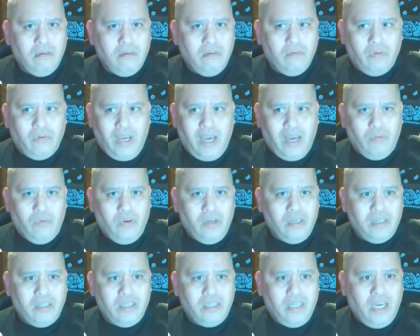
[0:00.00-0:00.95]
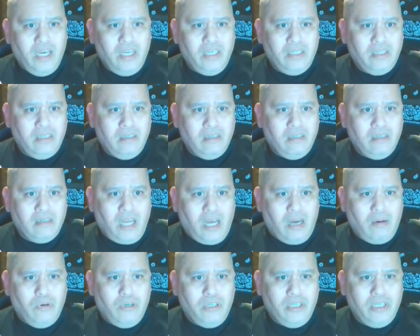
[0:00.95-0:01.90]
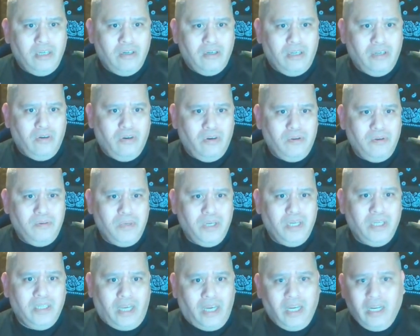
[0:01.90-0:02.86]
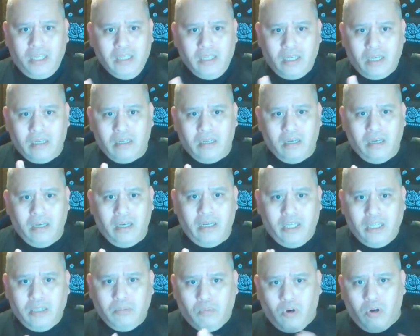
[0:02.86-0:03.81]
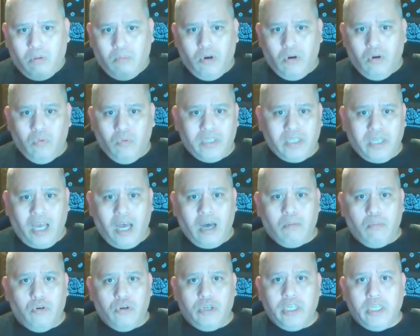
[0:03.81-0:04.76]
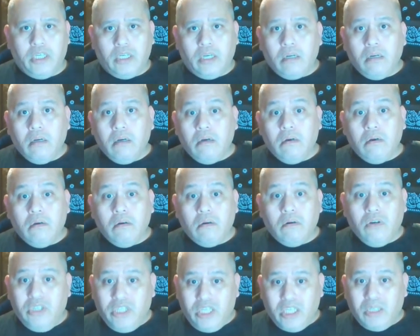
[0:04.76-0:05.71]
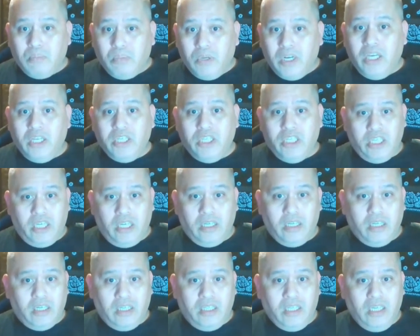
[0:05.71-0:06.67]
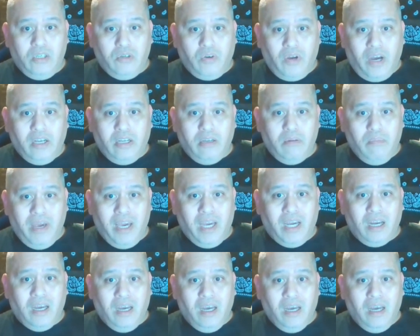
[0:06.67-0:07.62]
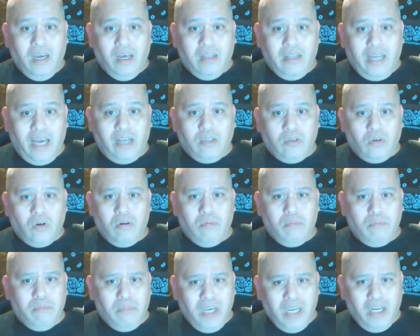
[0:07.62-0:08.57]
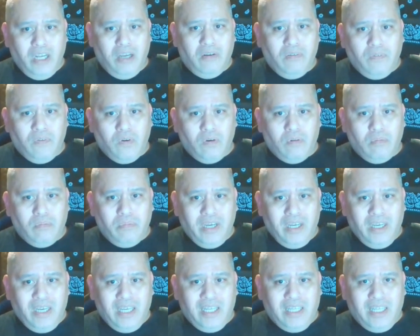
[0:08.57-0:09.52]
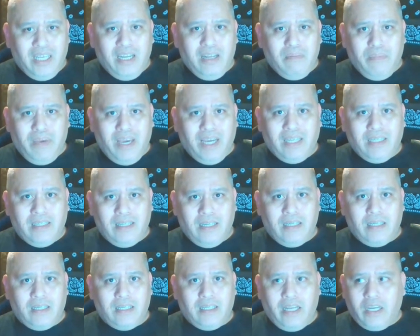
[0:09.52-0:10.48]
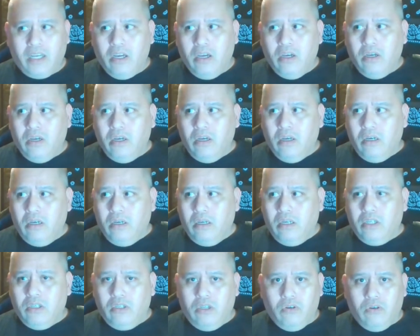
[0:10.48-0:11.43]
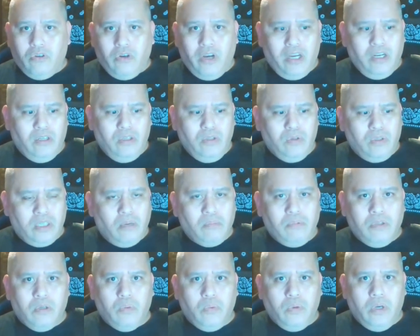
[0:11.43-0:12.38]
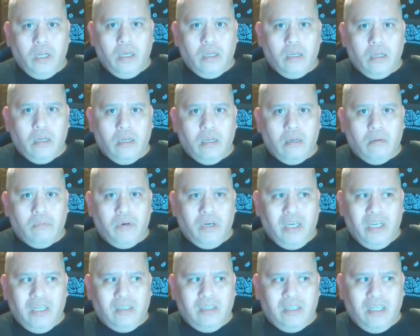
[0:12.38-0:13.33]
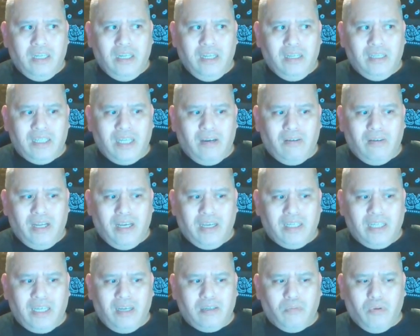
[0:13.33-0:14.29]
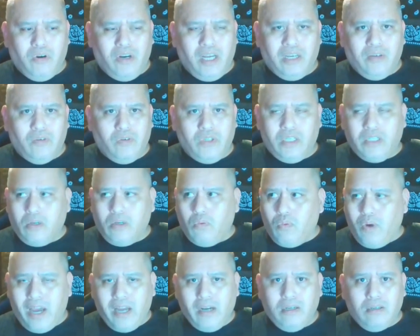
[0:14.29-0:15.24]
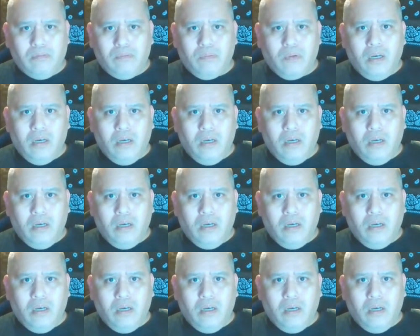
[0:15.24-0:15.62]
realization, cowboy shit literally means anything. And this promo was cowboy shit. Or just plain shit. Because he tried to make that term meaningful, but it didn't make sense. Like, they're trying to do something with it, but it sounds more like it was just a random,